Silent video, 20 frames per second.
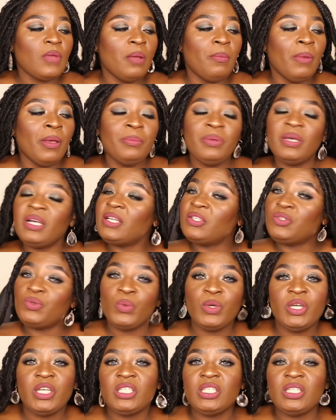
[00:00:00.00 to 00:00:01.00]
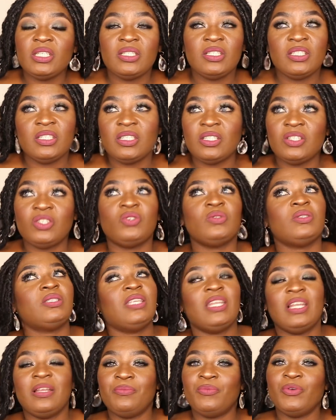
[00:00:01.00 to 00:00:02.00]
My biggest wish is just to
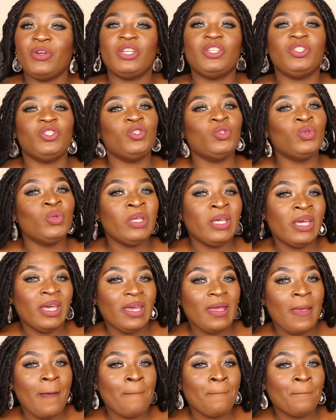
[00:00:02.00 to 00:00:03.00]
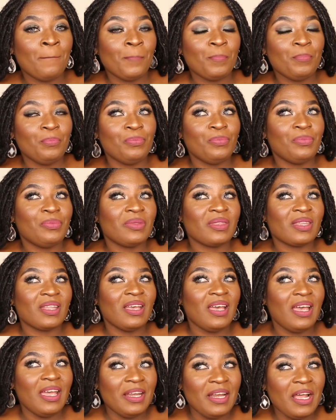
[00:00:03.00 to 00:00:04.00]
celebrate New Year,
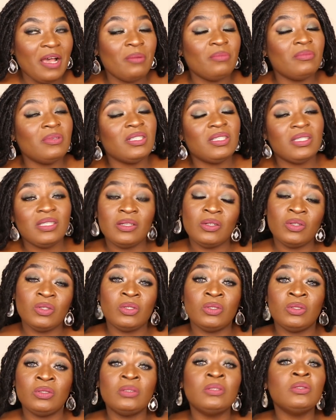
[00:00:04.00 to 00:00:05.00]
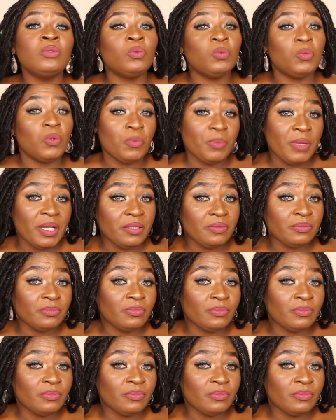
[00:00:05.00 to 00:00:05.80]
and I'm a single woman.